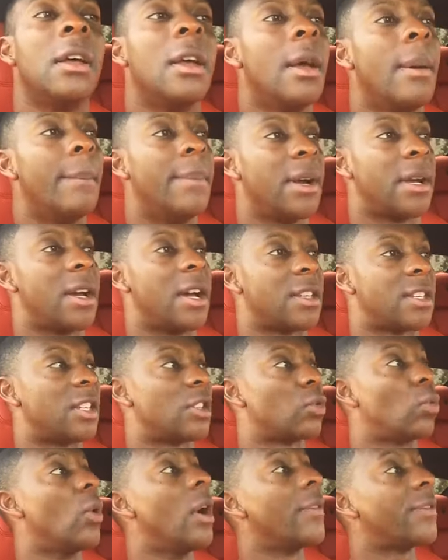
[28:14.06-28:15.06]
Because it's
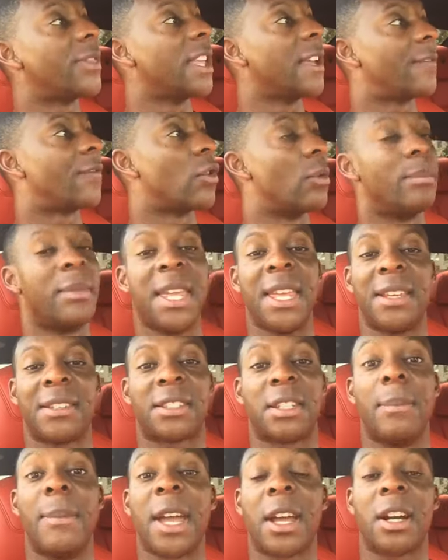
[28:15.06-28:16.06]
one thing for me is to
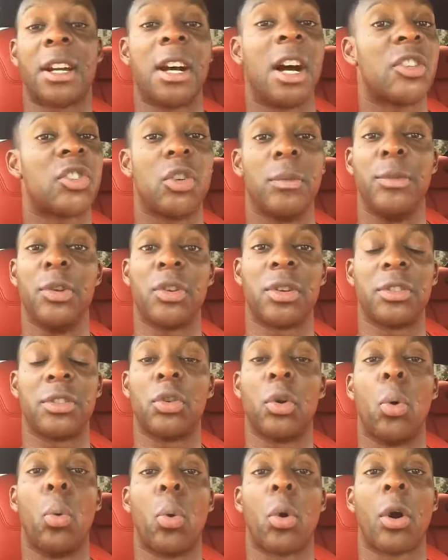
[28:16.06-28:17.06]
make a contribution to the
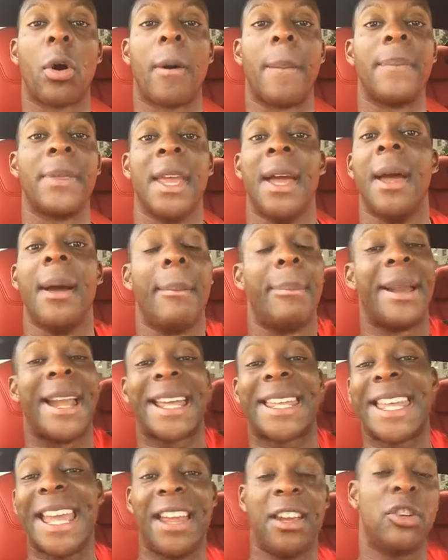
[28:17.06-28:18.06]
world, but I
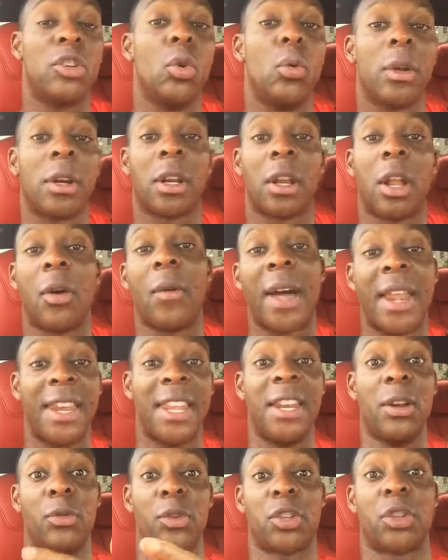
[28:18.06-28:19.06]
can't do it alone. I need
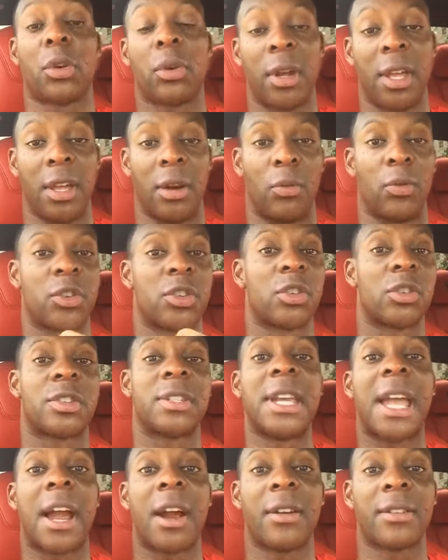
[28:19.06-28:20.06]
it with your help, with your
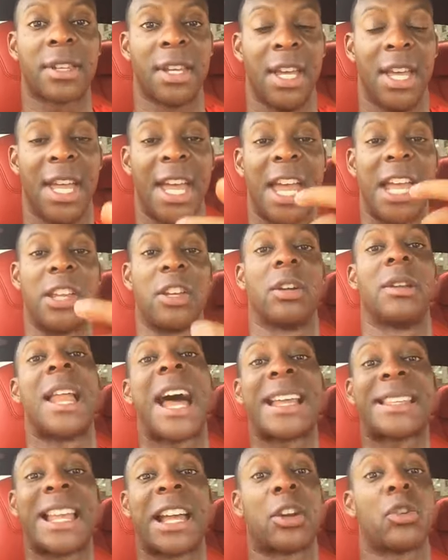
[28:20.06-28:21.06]
shares and your
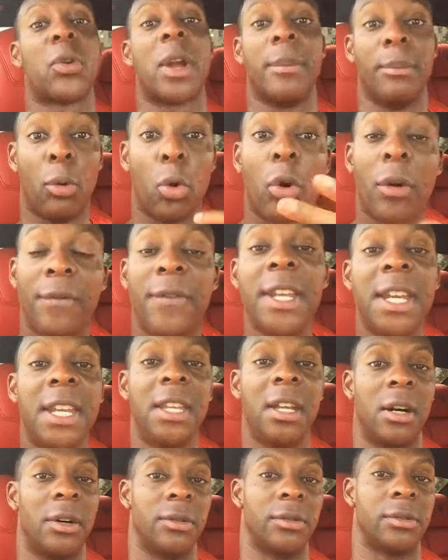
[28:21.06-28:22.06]
likes. I create more
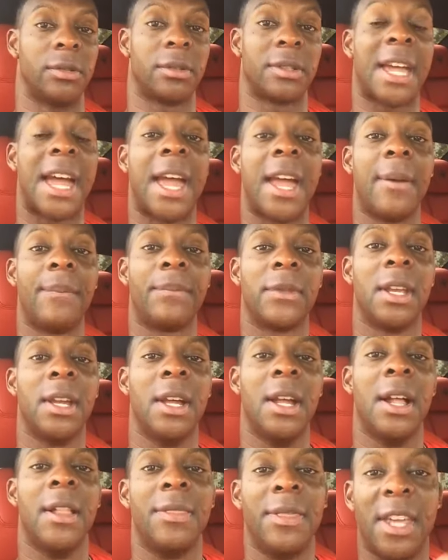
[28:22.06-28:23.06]
videos, okay?
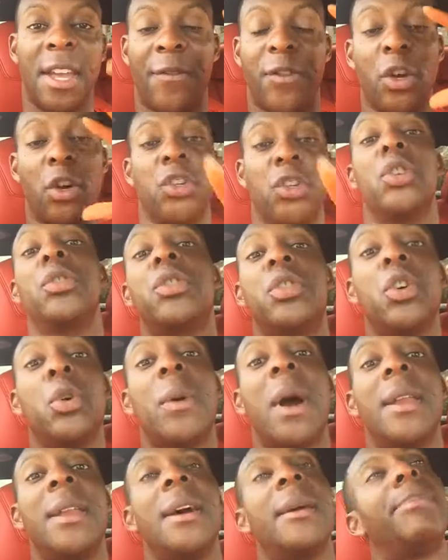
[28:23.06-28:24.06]
If you're on YouTube
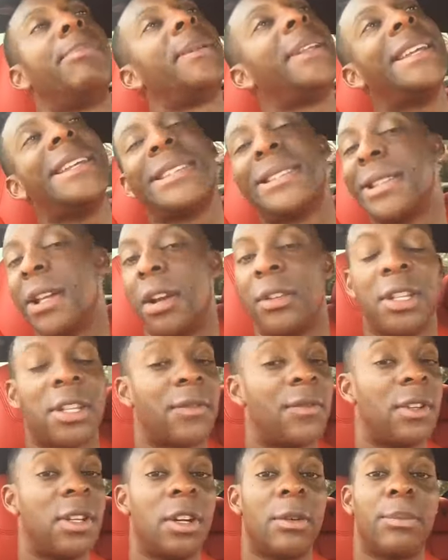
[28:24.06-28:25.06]
right now, please share this
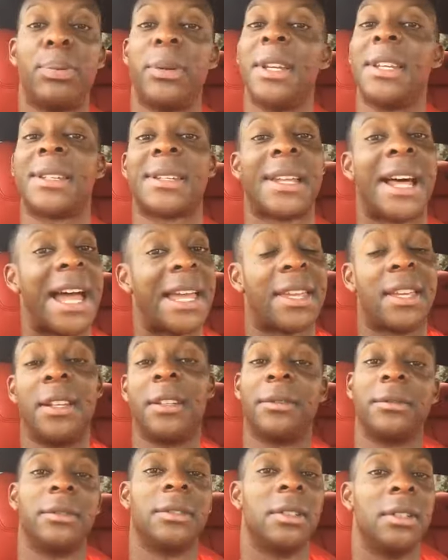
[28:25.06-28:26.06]
video. Please like it,
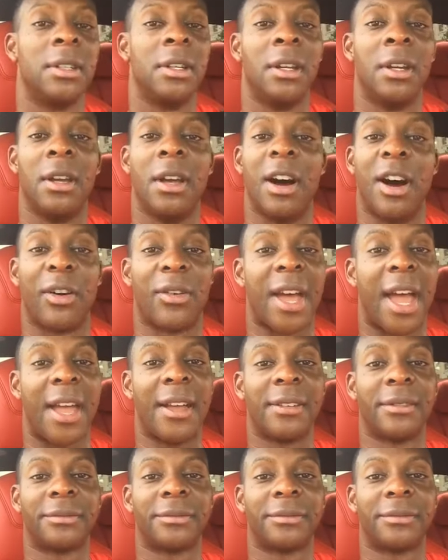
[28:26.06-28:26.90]
okay?